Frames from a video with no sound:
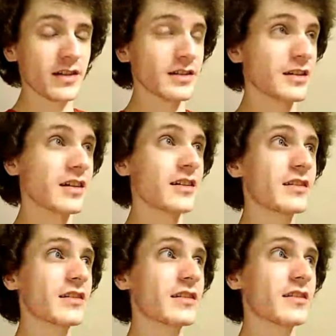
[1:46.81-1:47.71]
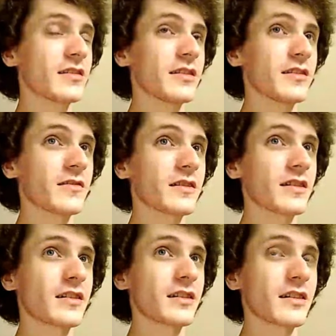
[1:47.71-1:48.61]
Then uh, later
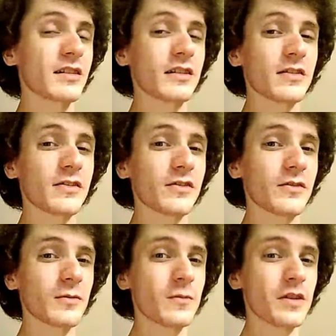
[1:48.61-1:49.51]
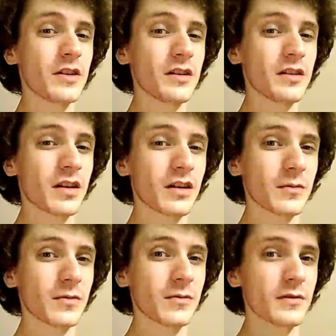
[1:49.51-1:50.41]
on I got a Sony
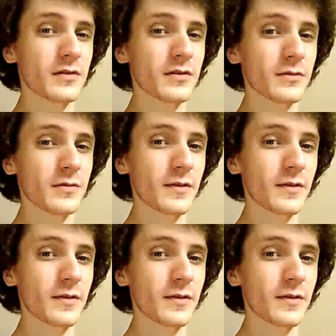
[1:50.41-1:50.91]
camcorder,